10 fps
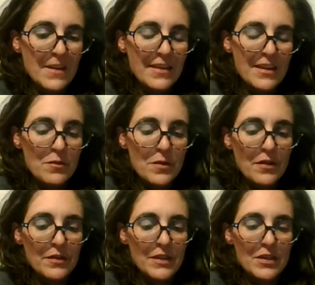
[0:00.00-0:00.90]
I think we
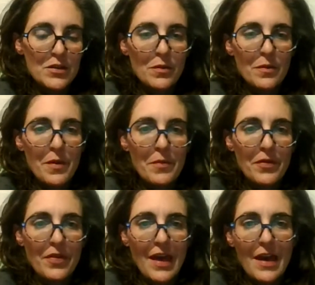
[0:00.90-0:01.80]
all need to
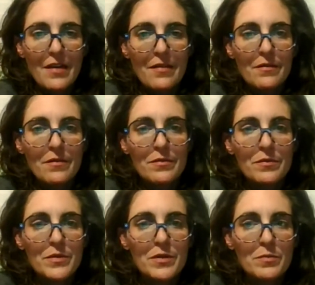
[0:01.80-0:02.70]
remember that,
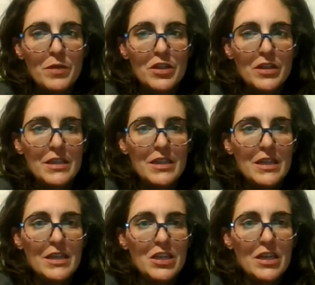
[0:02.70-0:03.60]
especially
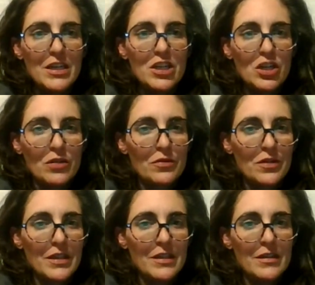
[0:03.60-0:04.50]
teaching
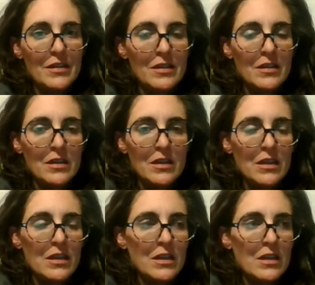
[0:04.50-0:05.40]
children.
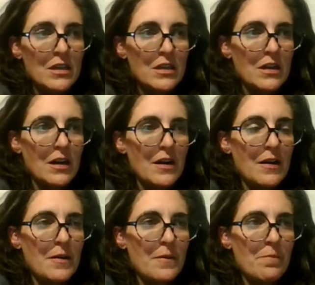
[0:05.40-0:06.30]

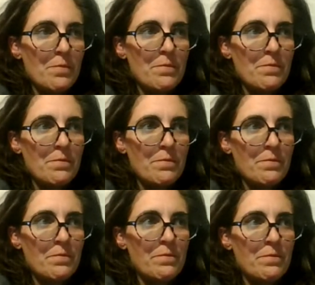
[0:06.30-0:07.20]

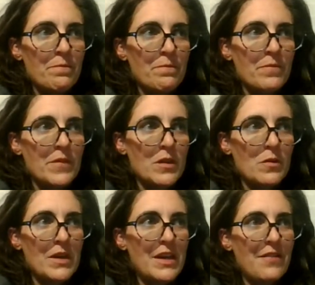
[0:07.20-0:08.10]

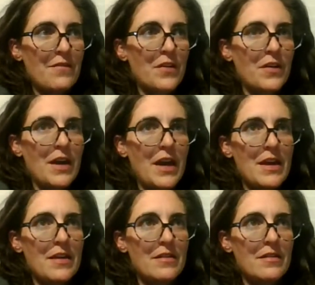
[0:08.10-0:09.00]
We can't
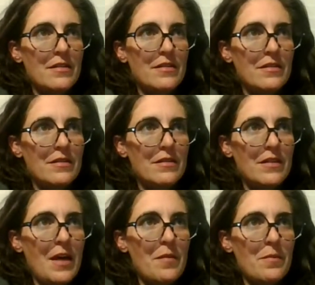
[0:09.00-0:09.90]
forget
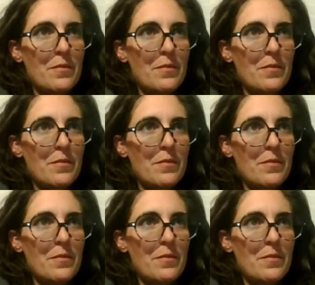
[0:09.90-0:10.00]
that